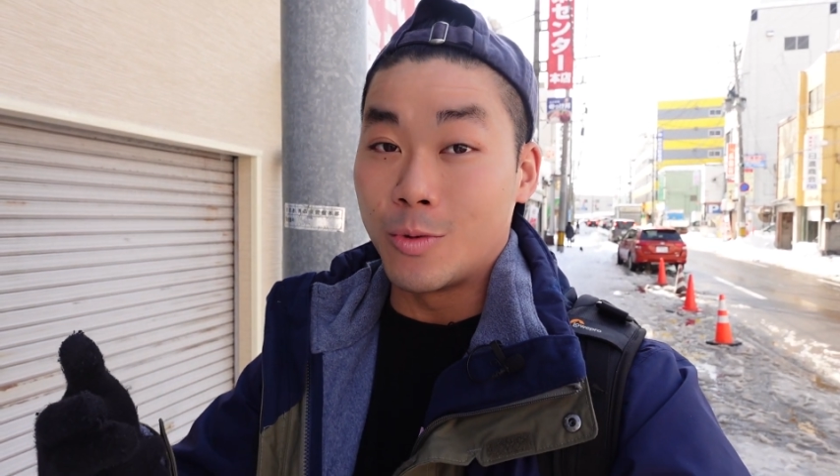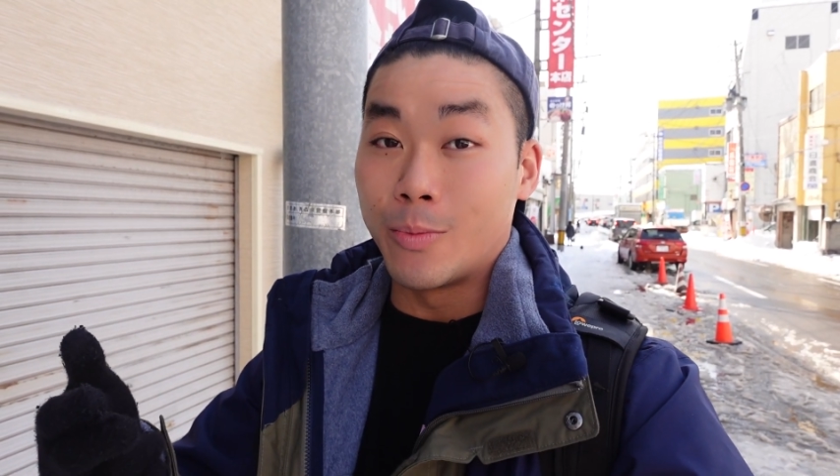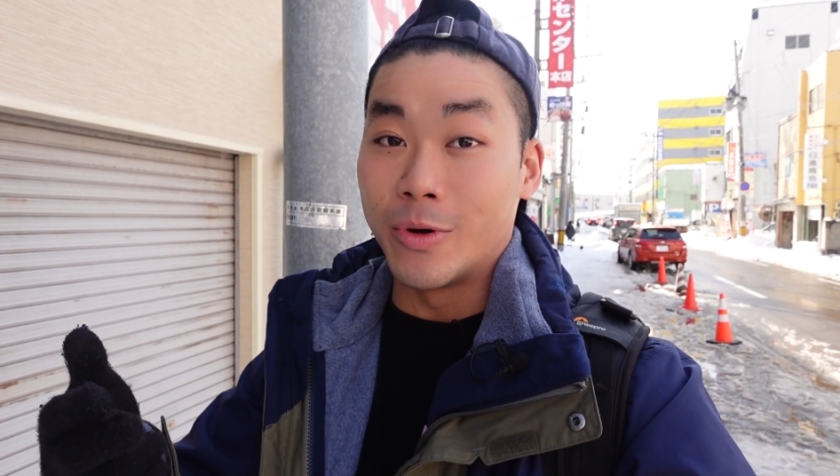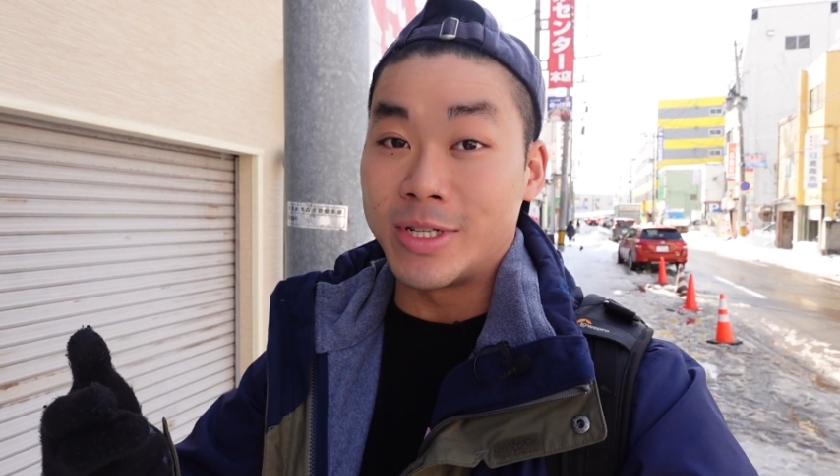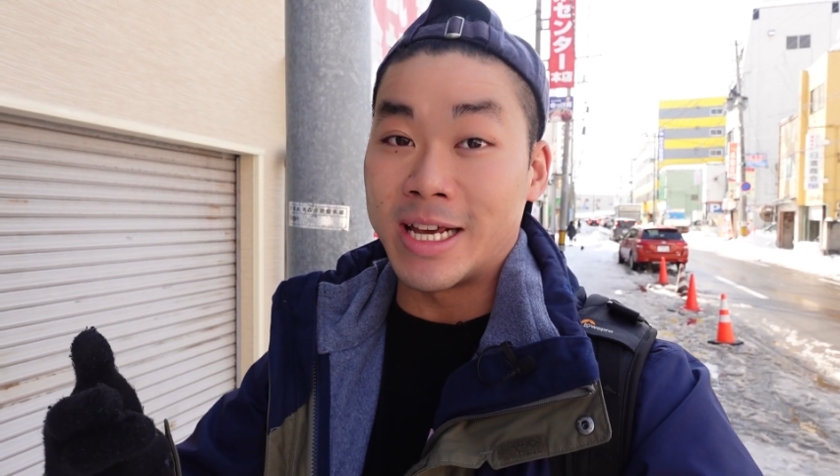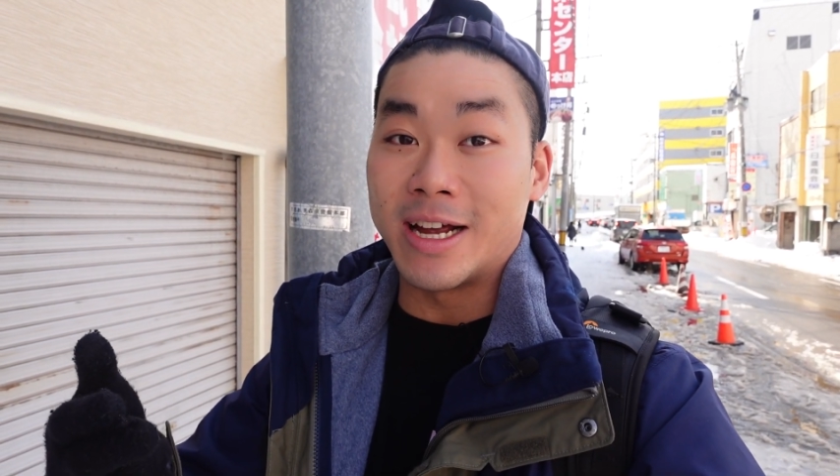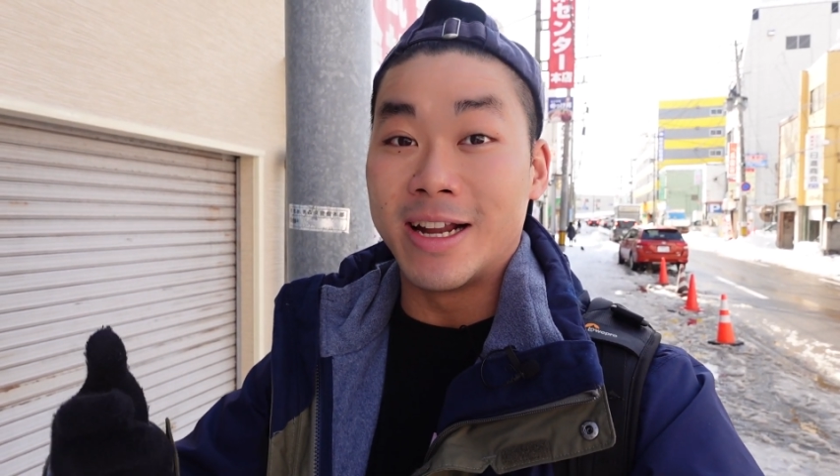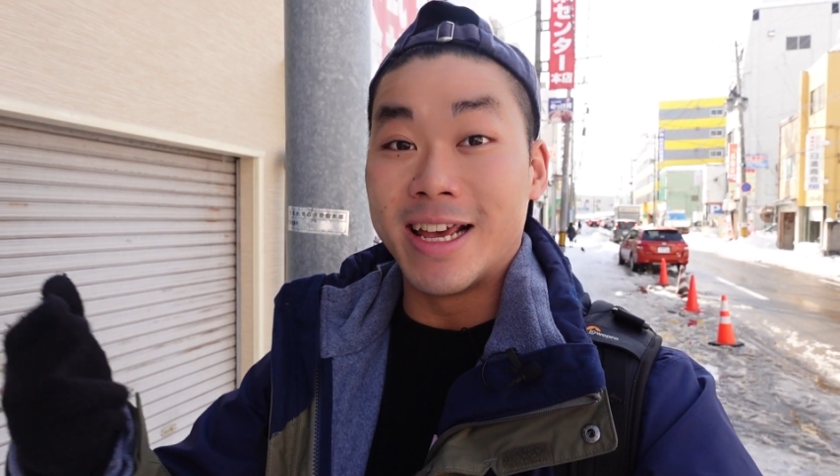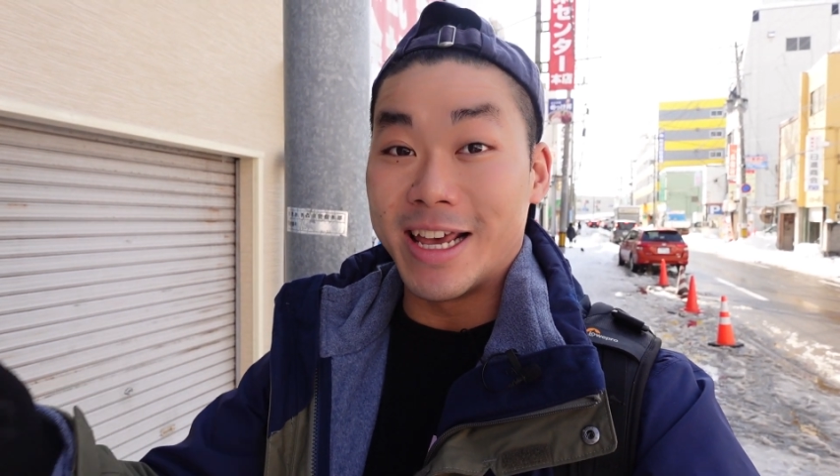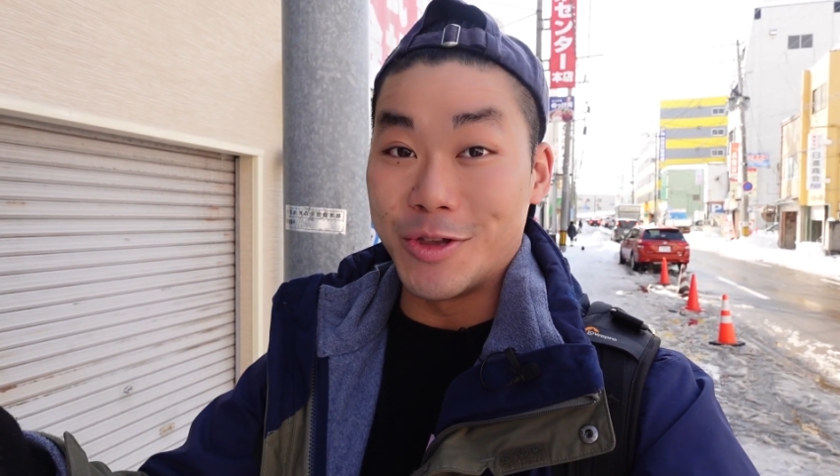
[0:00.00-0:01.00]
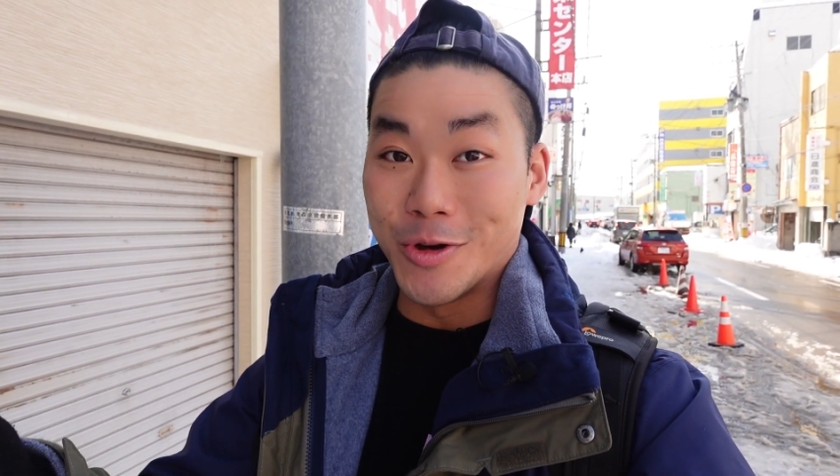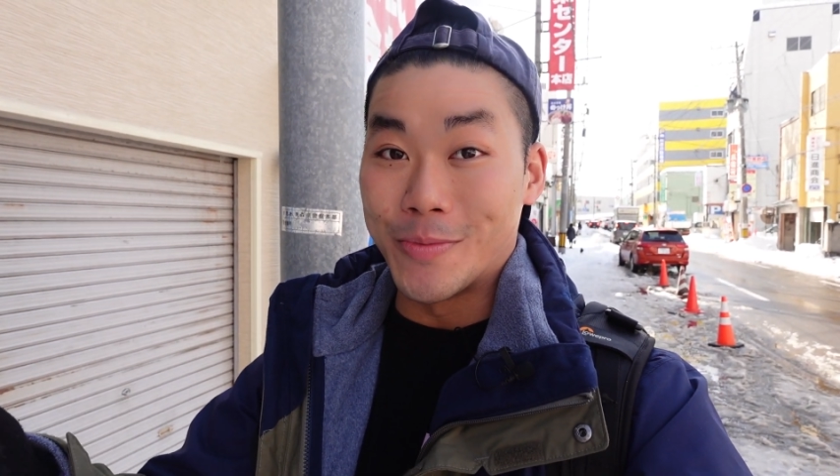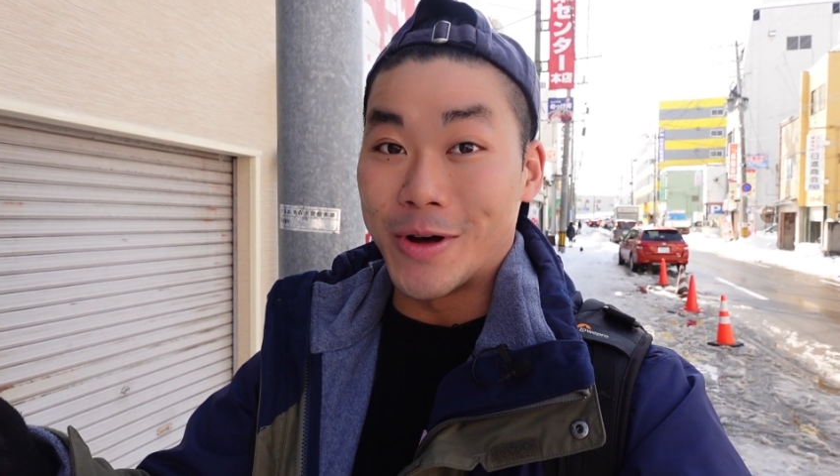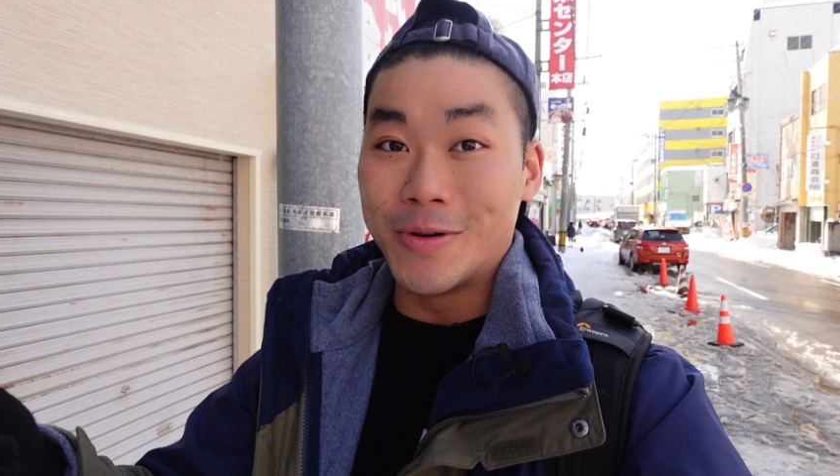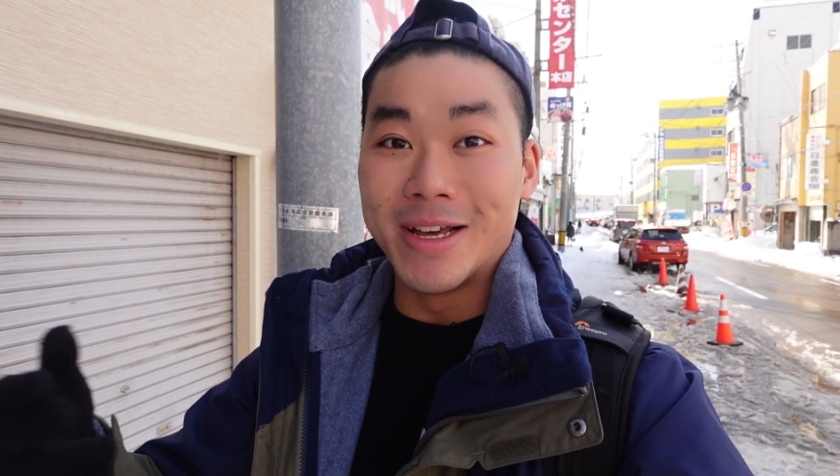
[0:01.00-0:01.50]
would put down in your
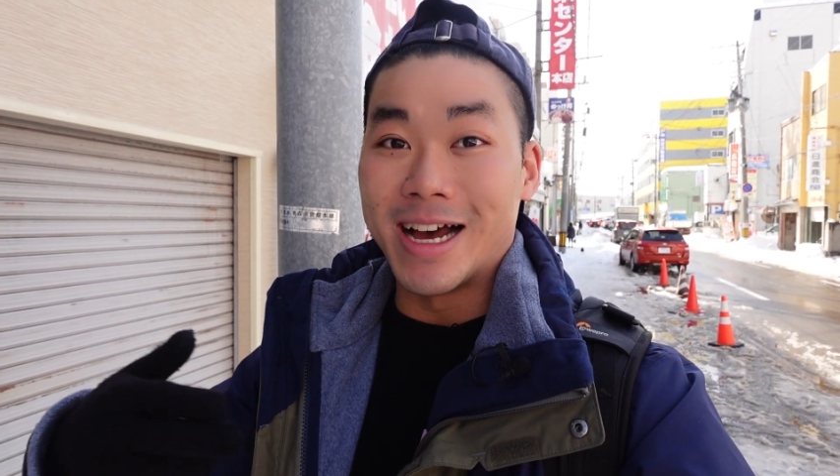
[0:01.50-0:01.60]
bowl.